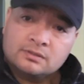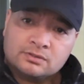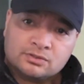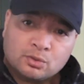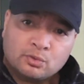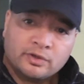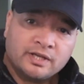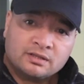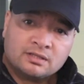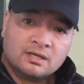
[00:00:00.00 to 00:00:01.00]
So we'll
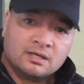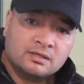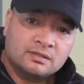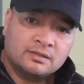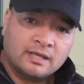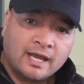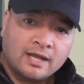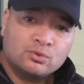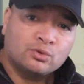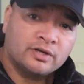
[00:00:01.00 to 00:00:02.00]
get the
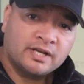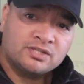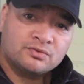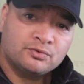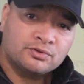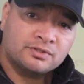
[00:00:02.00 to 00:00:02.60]
hand coordination for